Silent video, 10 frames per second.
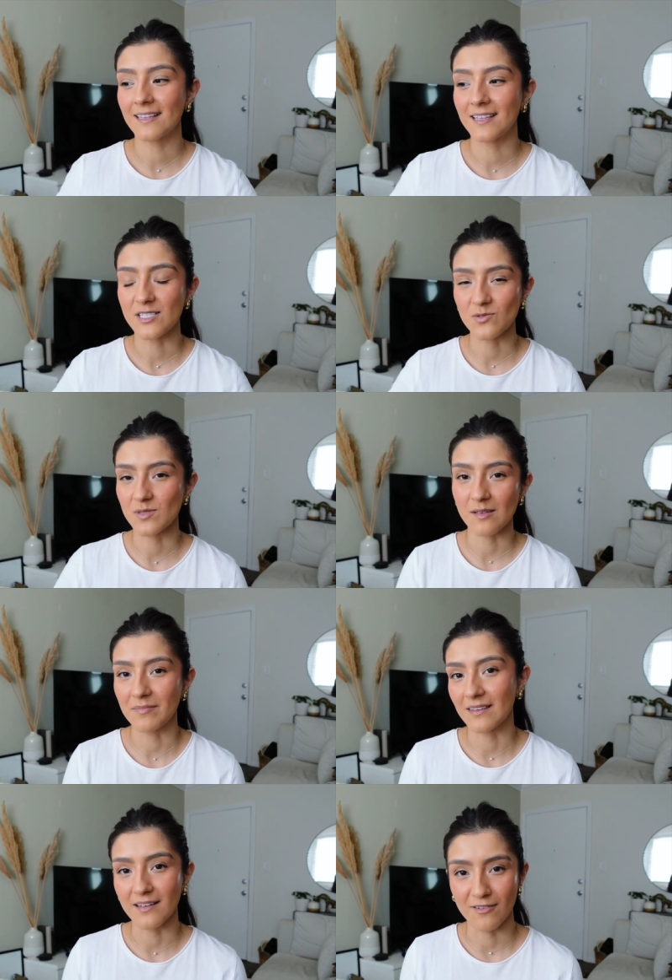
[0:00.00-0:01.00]
this was
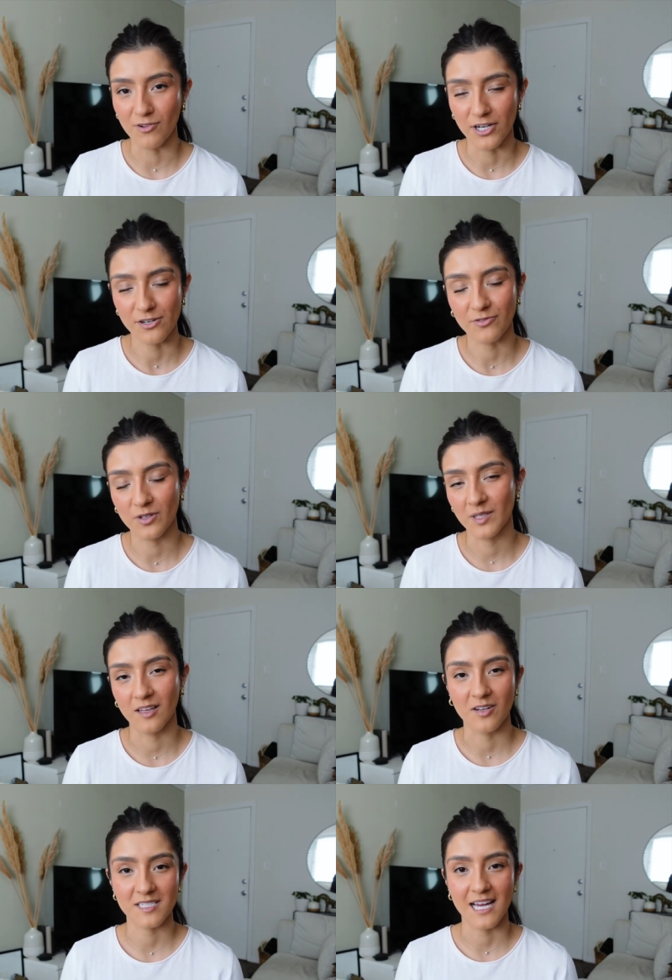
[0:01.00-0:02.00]
something that I wanted for a really
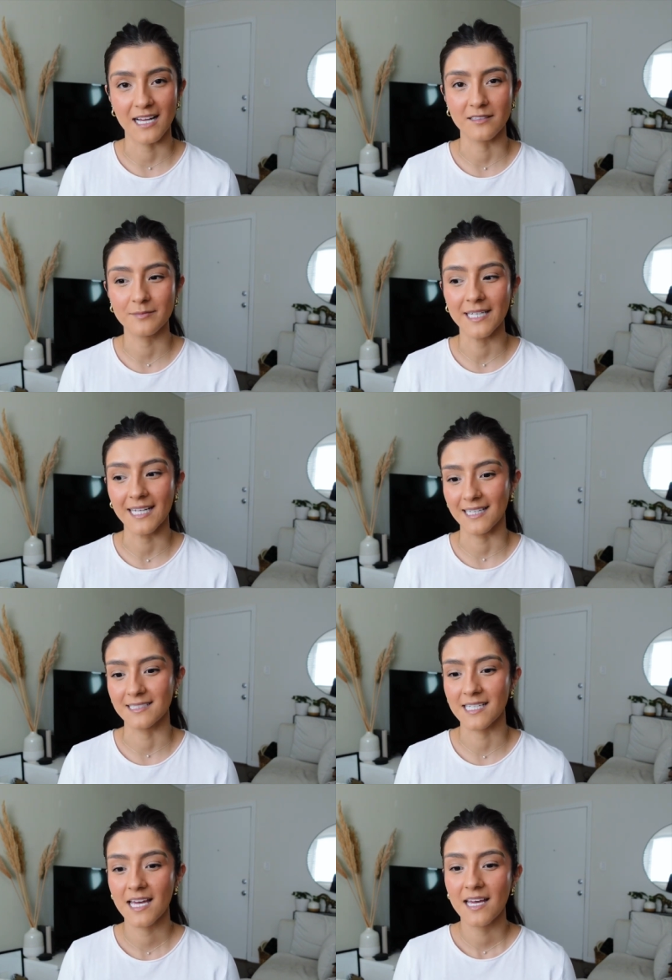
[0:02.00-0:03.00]
long time,
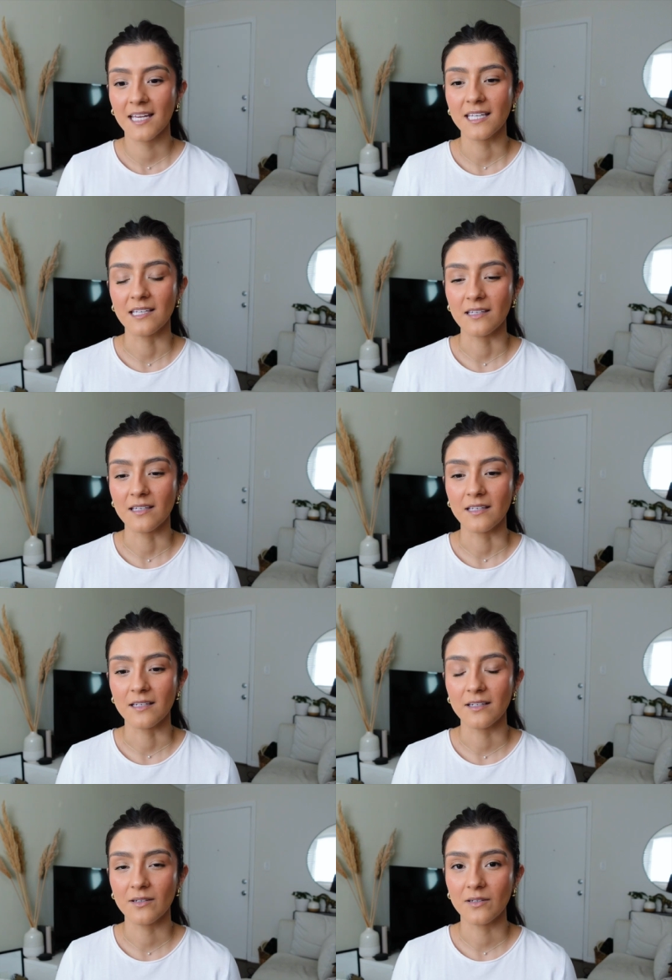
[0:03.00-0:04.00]
and
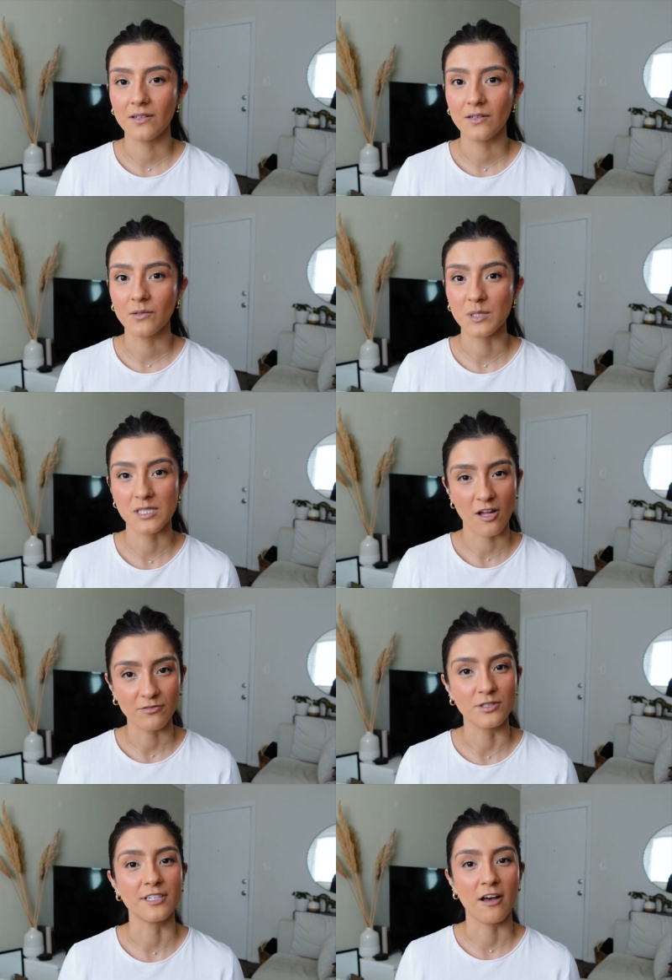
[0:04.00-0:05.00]
he was
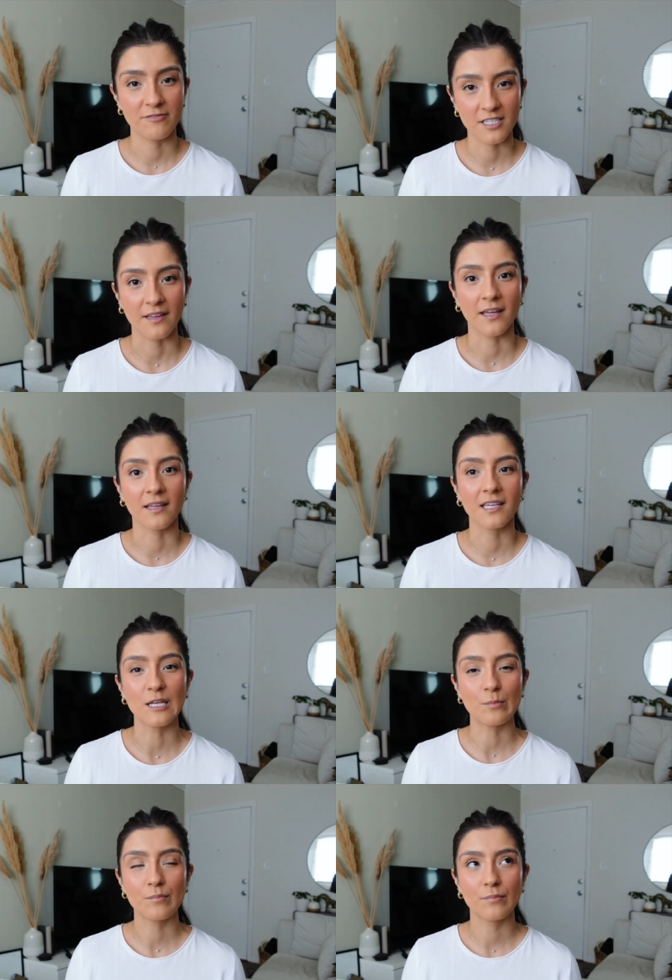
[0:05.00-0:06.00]
thoughtful enough to like
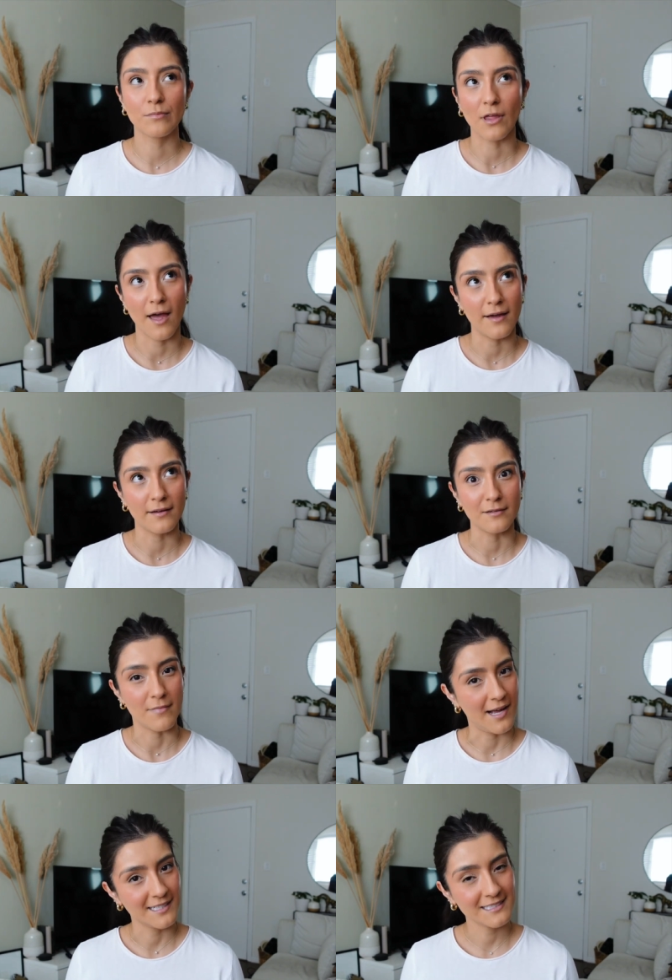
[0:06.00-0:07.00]
keep that in
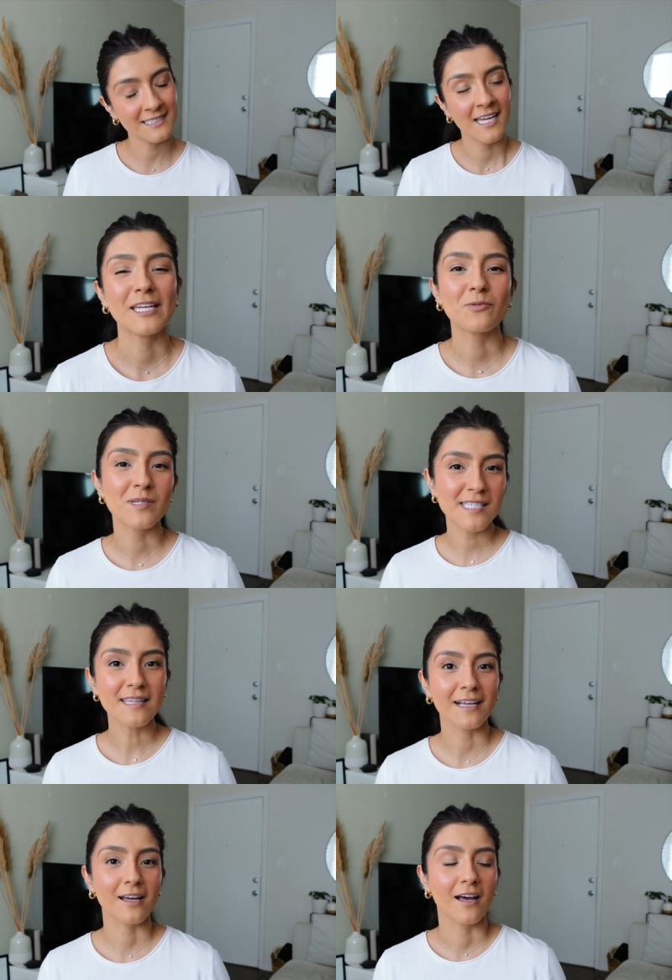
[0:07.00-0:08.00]
mind. And it wasn't
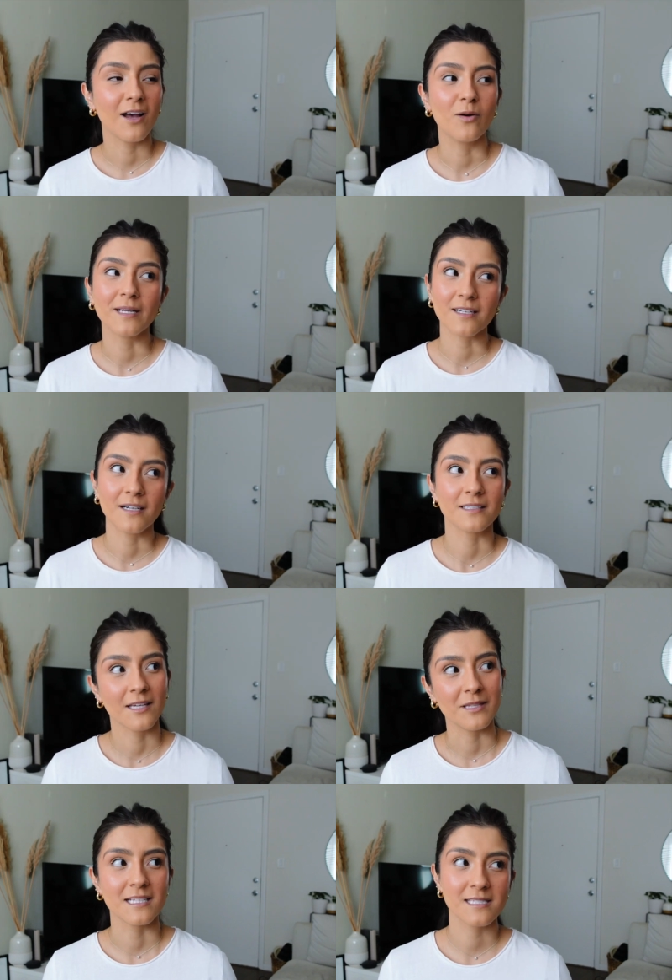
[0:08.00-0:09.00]
like a, oh my god,
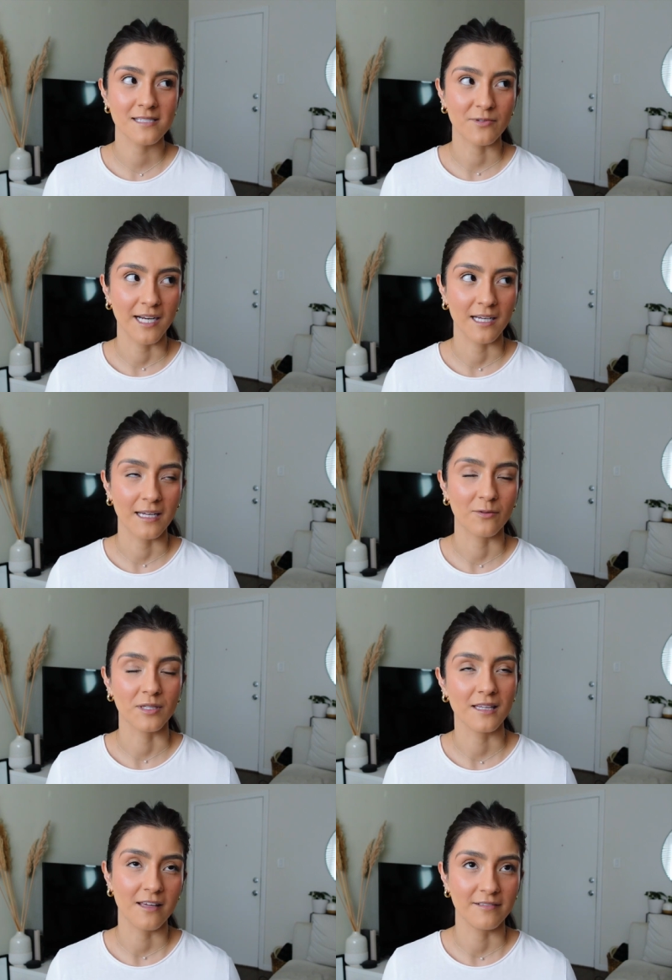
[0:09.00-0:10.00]
get me this ring, I
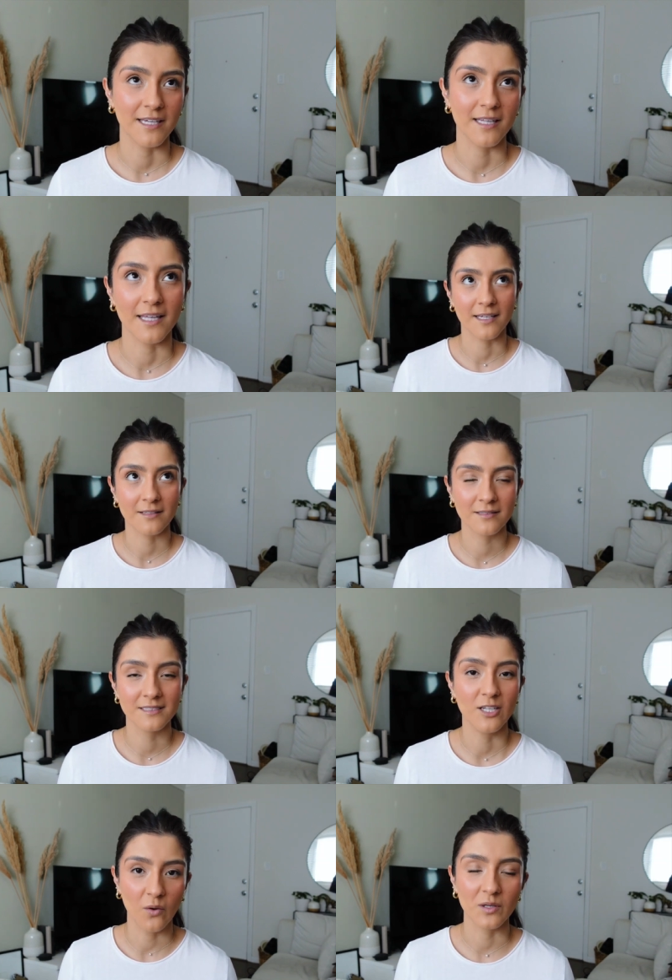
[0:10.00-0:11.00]
really love it. Like,
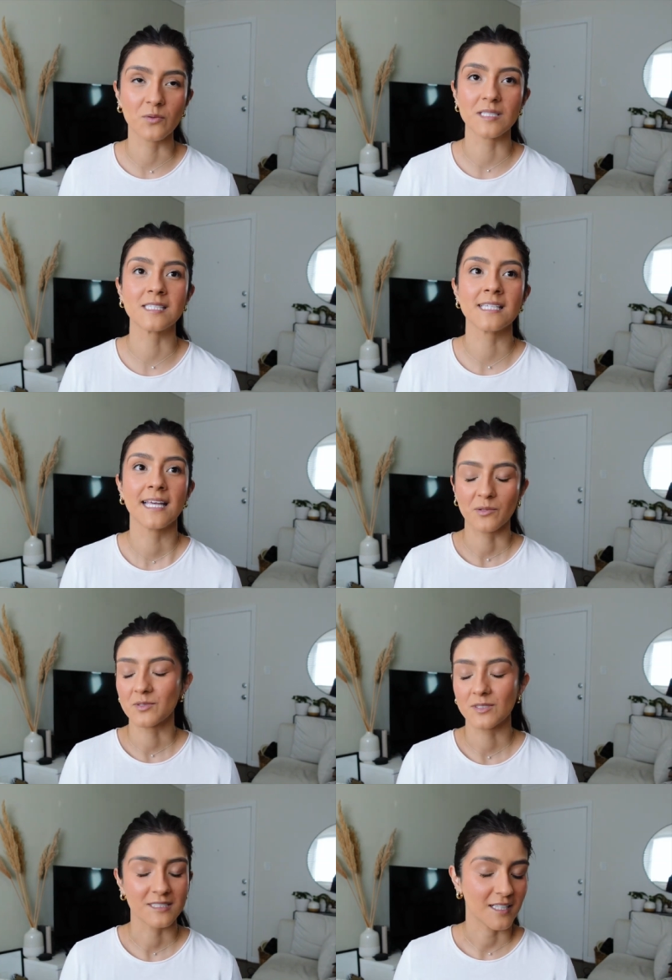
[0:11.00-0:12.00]
no, it was, we were
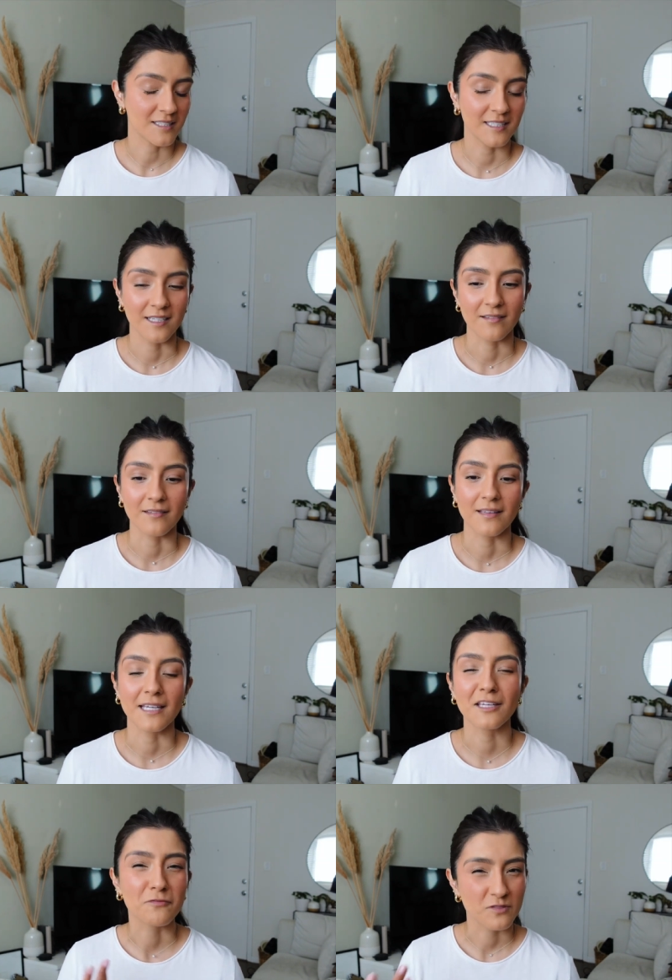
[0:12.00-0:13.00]
discussing
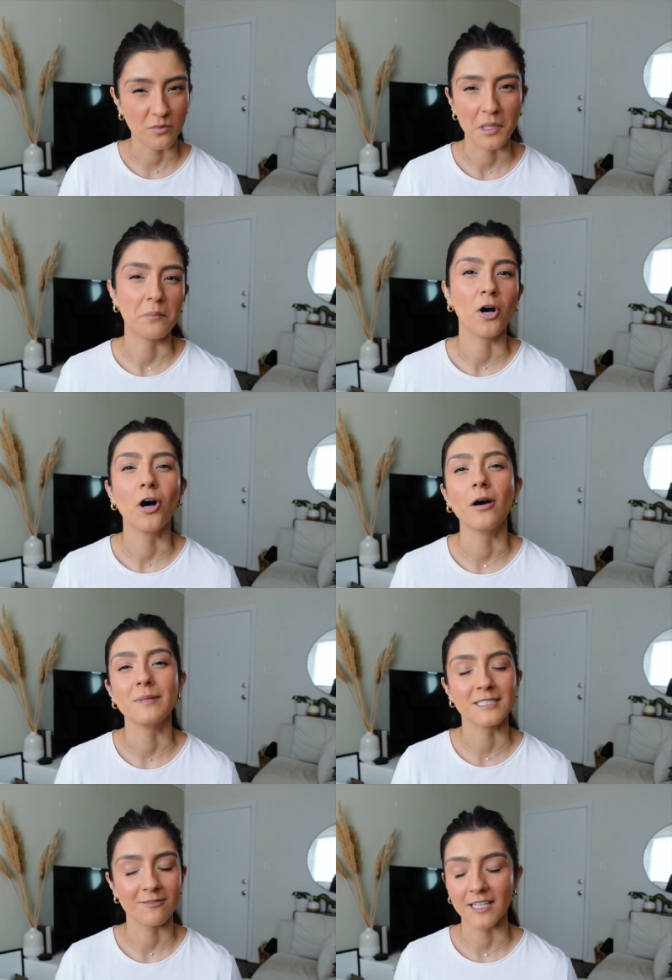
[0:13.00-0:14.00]
like gifts for my mom
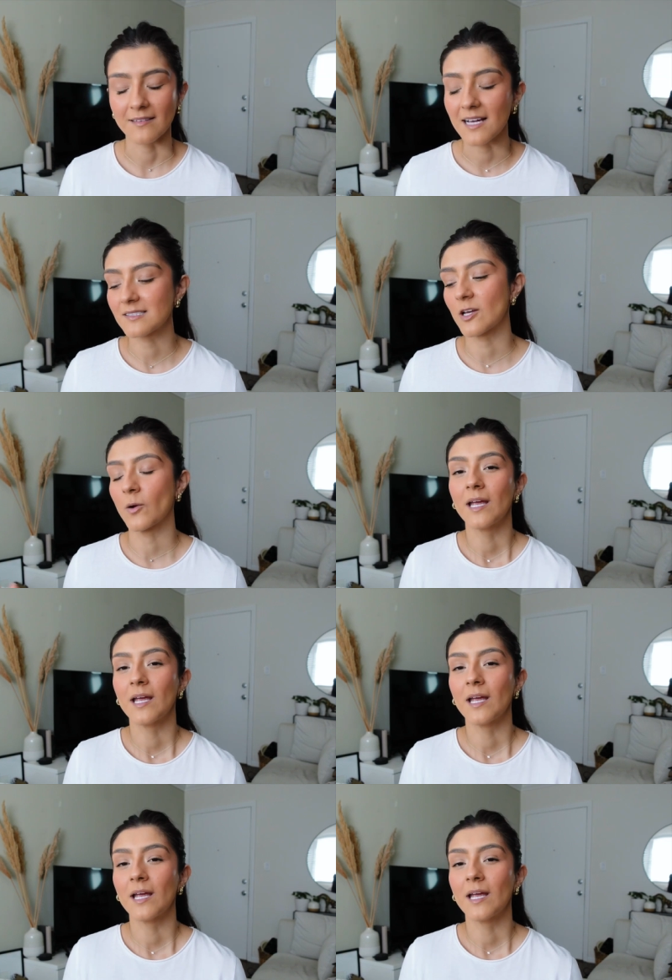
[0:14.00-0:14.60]
and stuff like that. So